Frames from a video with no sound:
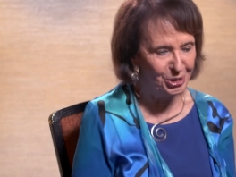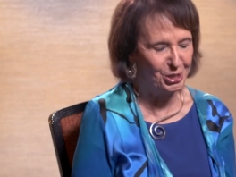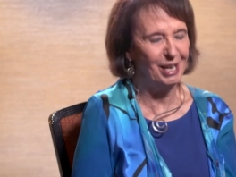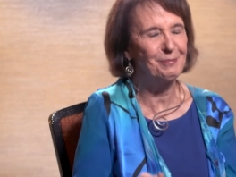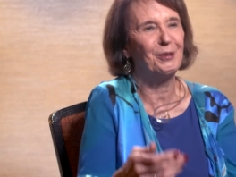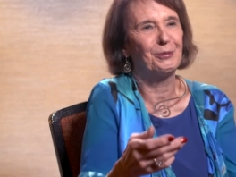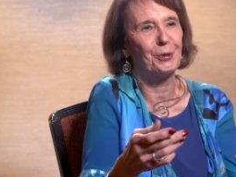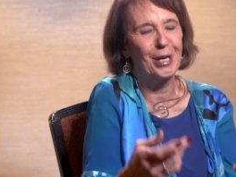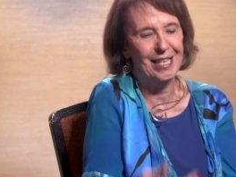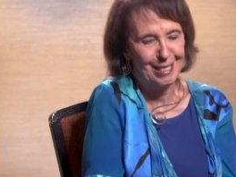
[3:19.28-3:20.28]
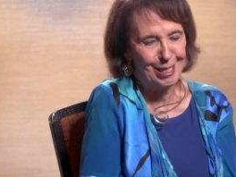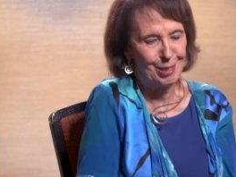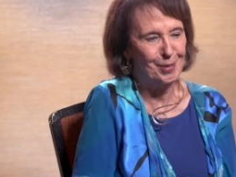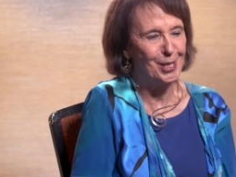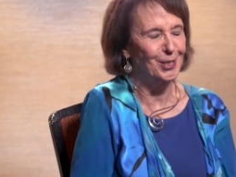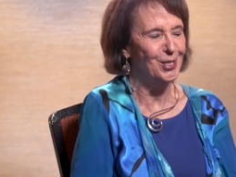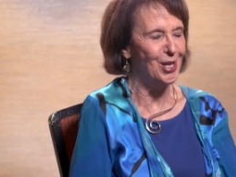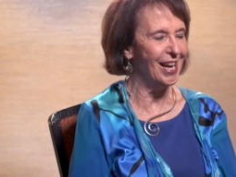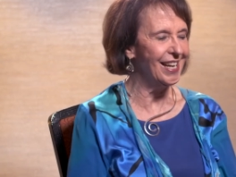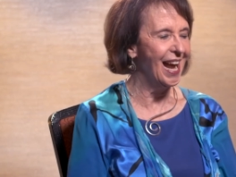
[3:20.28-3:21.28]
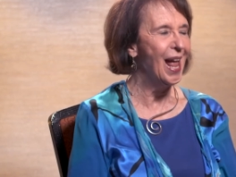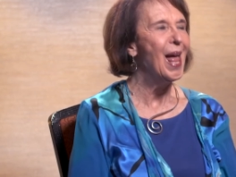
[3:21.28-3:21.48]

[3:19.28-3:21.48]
Jay before he expelled Jay.